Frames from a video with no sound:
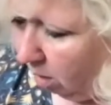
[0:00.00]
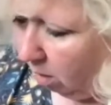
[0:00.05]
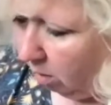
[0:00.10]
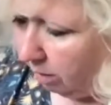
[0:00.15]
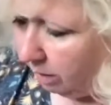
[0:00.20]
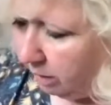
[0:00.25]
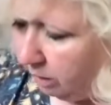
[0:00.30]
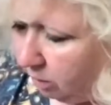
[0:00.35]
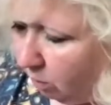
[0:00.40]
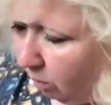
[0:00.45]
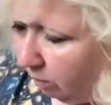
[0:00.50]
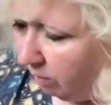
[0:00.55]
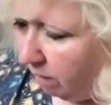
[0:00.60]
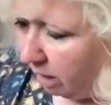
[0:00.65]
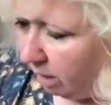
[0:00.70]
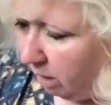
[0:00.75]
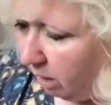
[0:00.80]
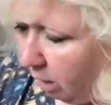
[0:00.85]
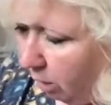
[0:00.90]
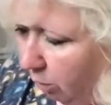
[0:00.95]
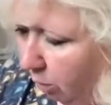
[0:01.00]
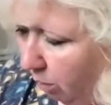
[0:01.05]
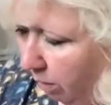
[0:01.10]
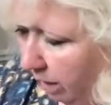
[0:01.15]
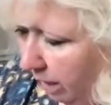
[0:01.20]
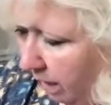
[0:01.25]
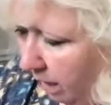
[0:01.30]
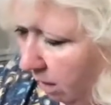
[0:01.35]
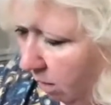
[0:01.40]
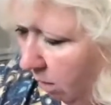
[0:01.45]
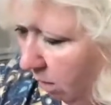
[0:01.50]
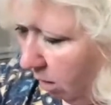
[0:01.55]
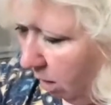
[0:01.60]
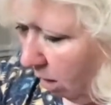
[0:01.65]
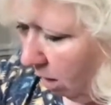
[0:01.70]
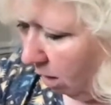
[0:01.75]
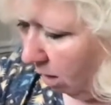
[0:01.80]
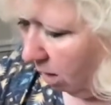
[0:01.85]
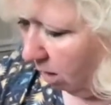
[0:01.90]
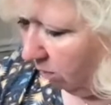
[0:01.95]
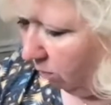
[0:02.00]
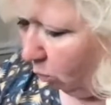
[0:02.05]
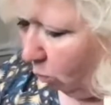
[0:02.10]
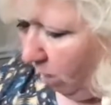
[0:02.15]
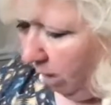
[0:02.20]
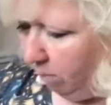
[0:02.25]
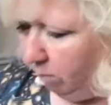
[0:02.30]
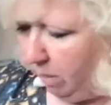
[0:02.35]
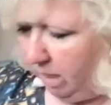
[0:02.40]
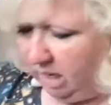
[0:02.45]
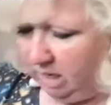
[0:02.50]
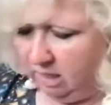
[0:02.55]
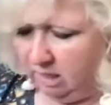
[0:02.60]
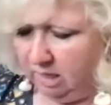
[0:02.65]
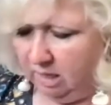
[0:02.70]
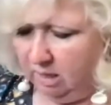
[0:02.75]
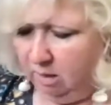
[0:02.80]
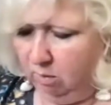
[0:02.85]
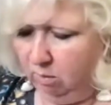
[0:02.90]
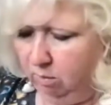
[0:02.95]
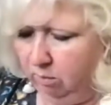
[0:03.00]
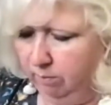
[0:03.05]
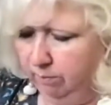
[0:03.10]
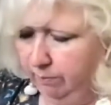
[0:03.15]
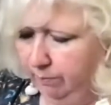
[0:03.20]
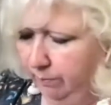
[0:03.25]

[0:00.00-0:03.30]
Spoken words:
All right, so I've got another layer of wet paint down.